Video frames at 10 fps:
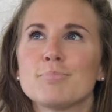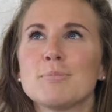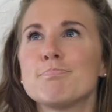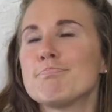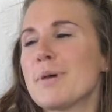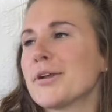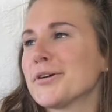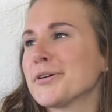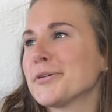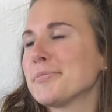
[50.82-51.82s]
be
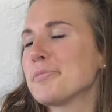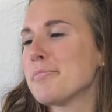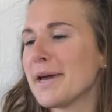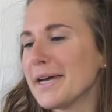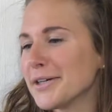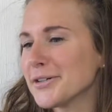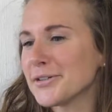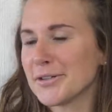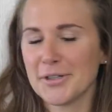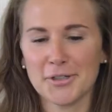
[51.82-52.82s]
better
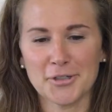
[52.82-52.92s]
prepared,